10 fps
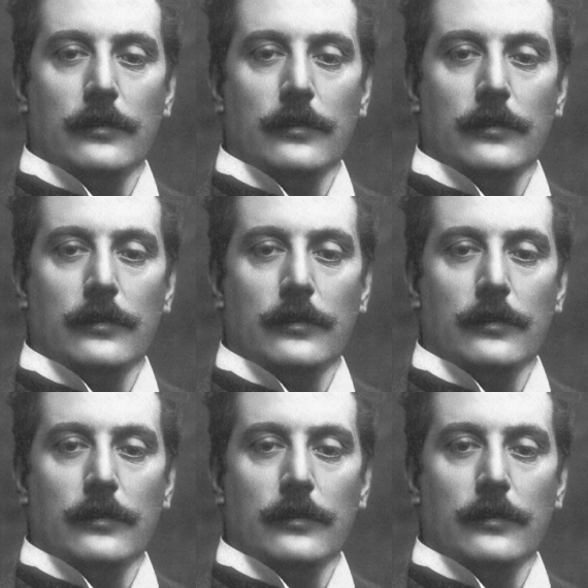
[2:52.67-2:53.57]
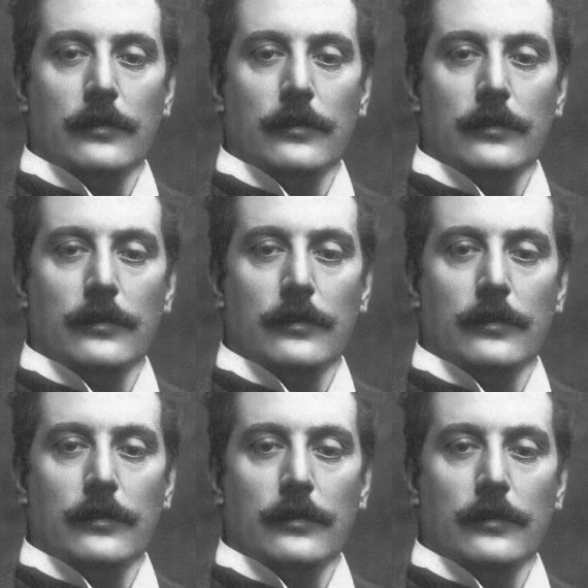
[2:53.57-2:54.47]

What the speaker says: (silence)